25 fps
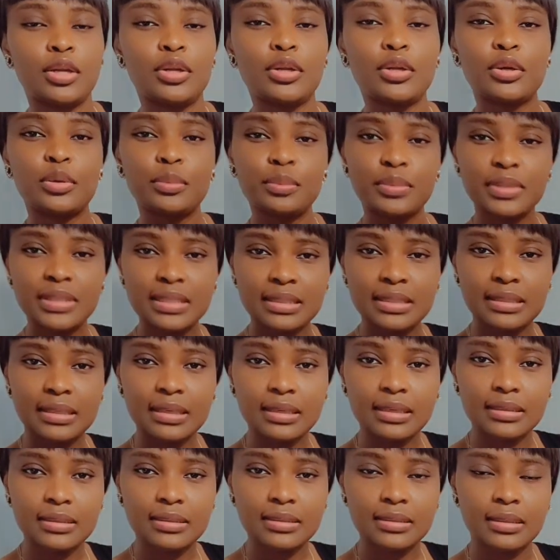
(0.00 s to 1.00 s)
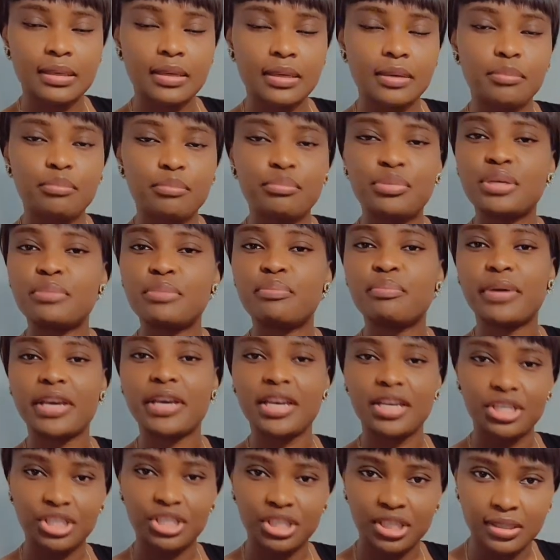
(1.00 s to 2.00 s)
Number 6, be
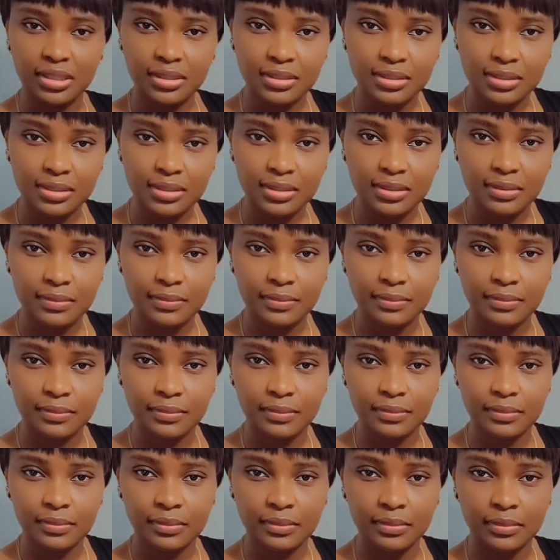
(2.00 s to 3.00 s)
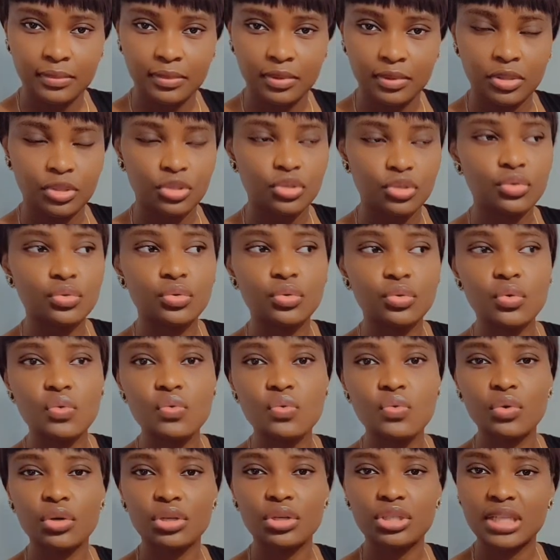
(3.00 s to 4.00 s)
patient. You
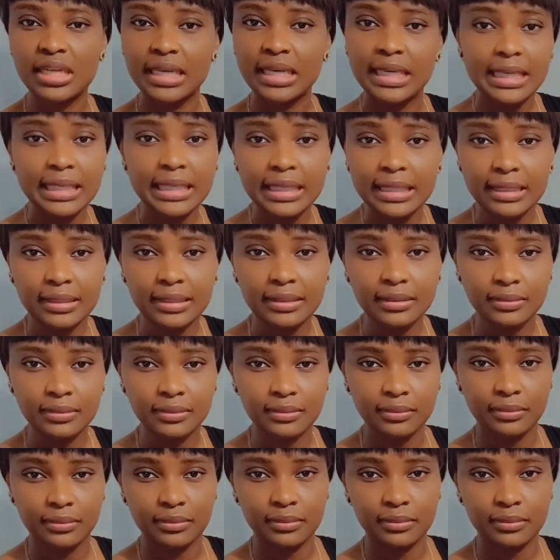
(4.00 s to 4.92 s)
don't rush healing.